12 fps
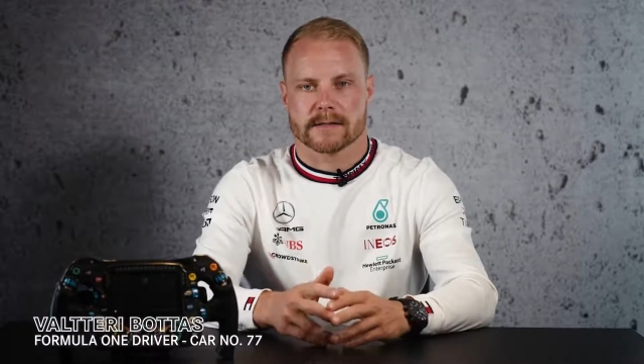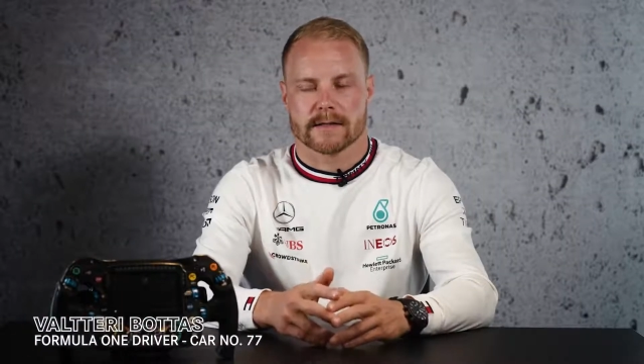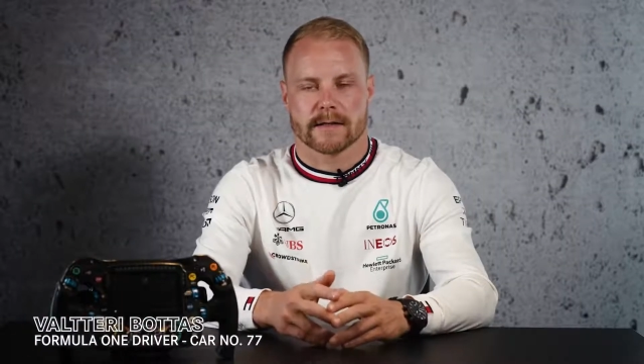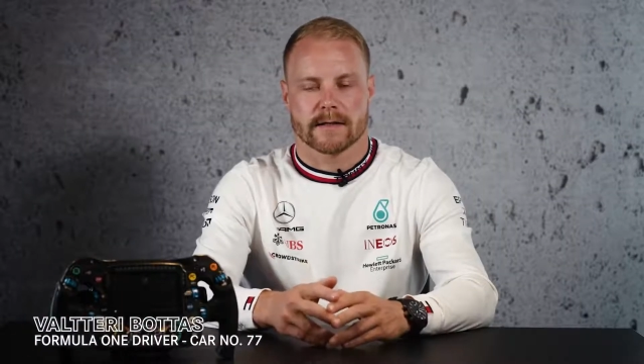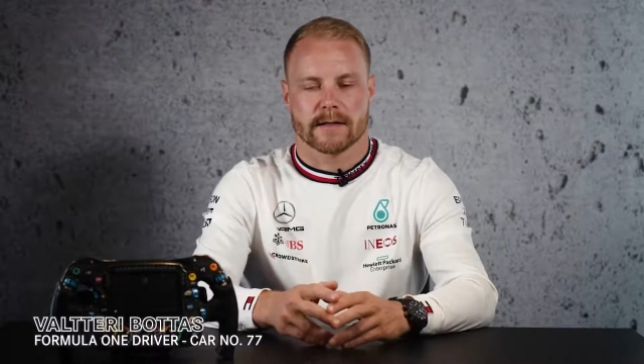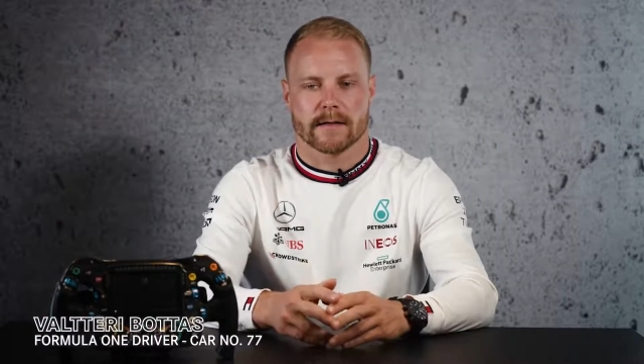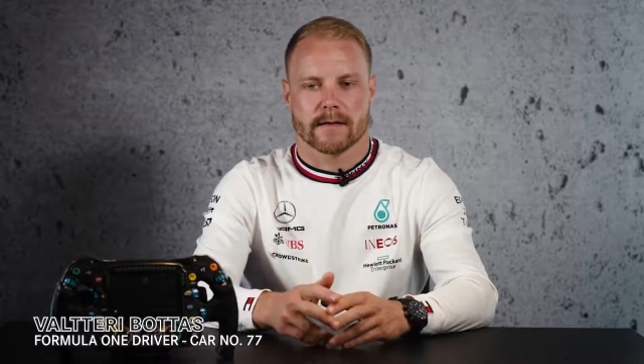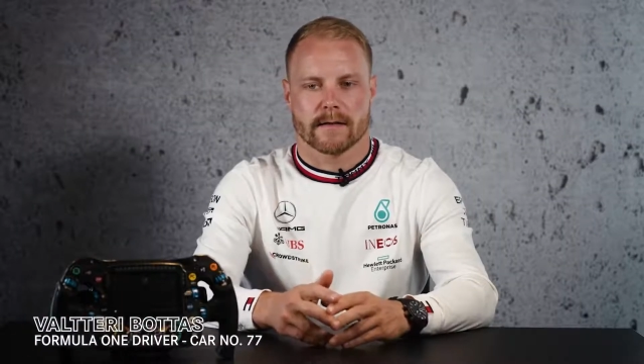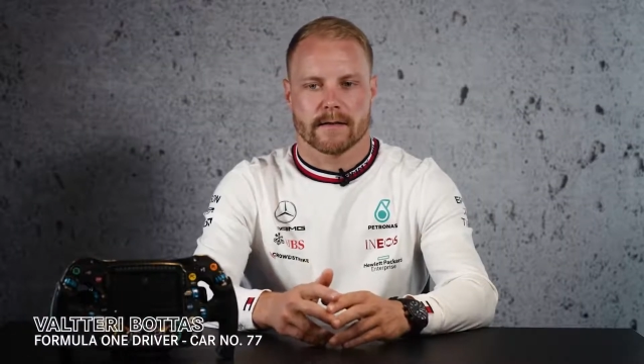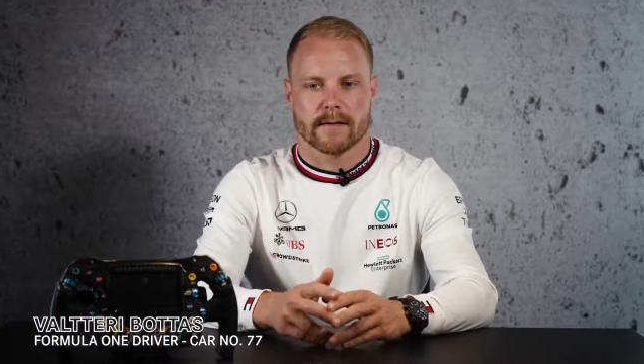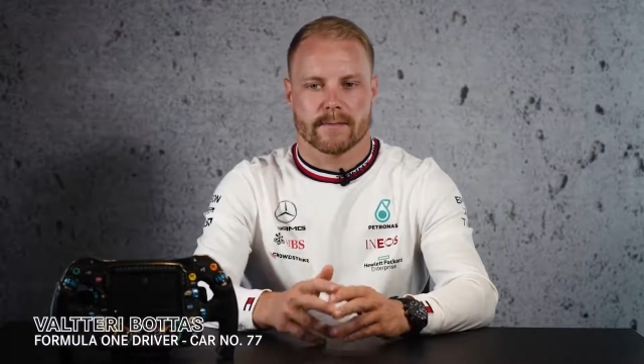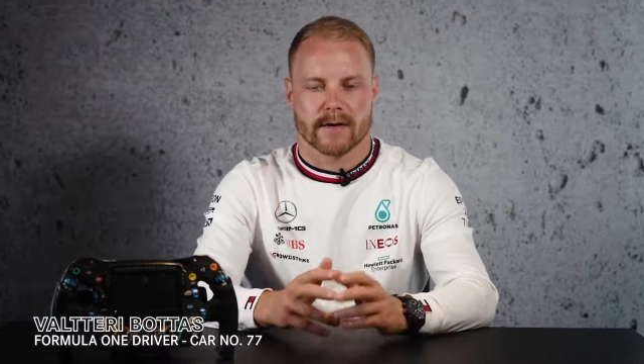
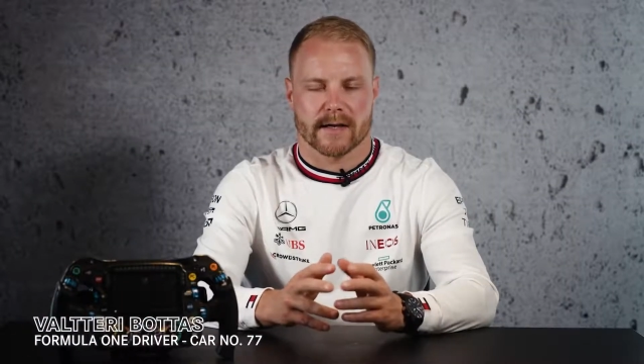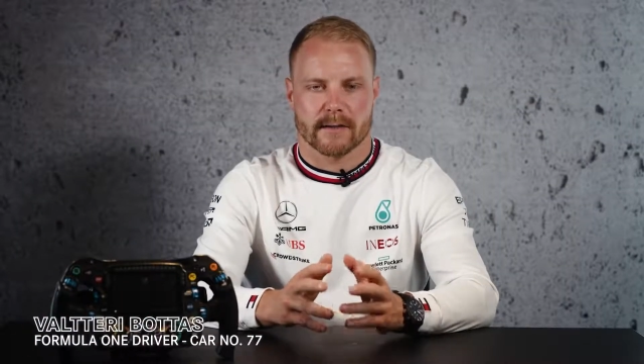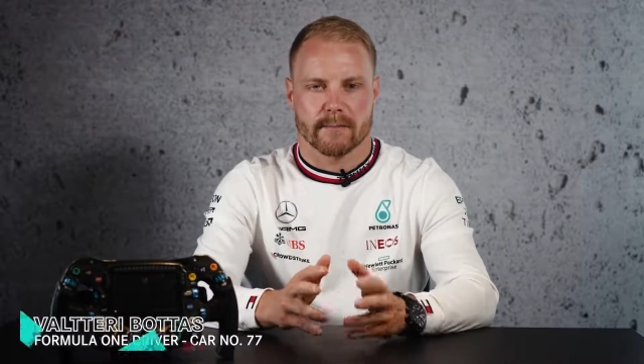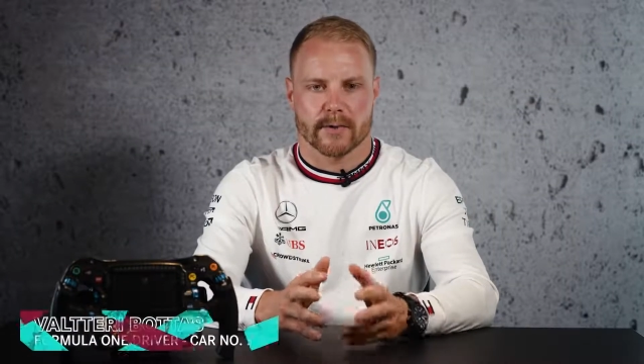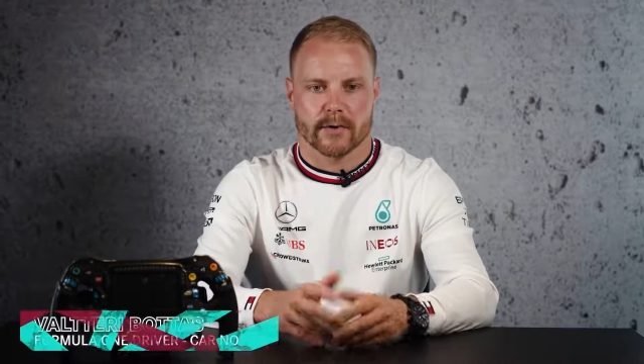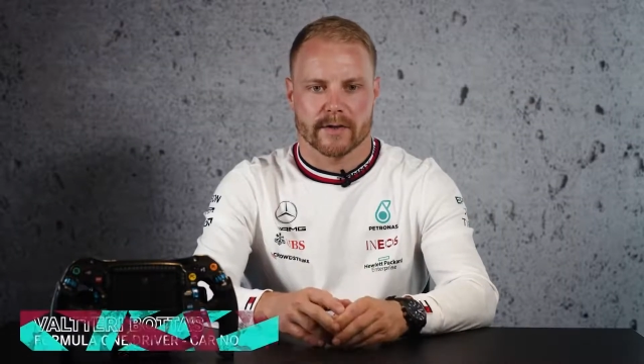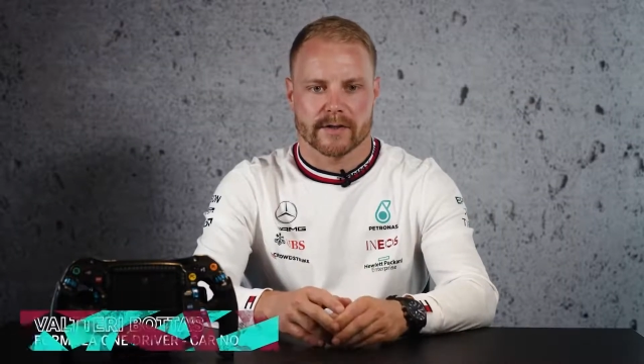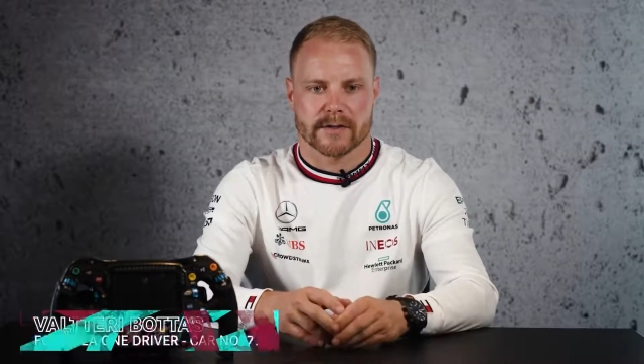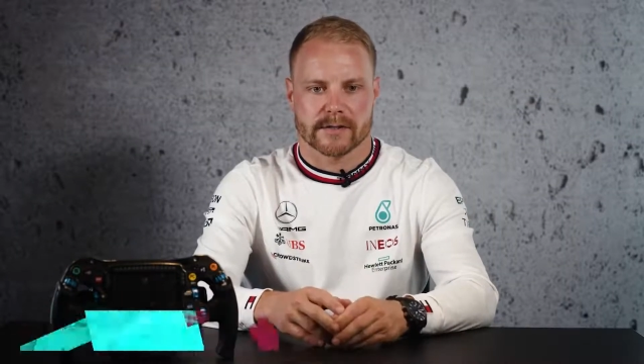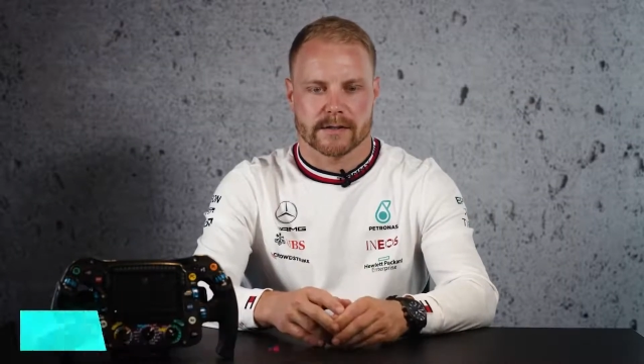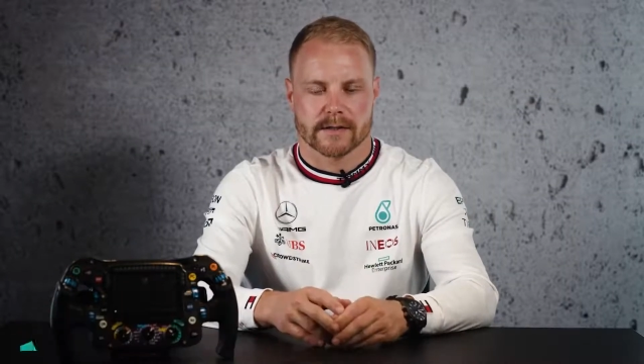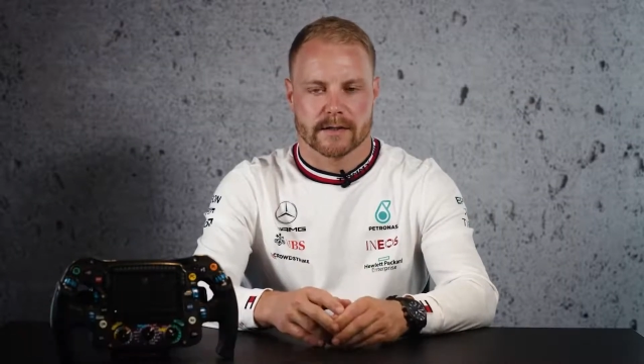the braking points,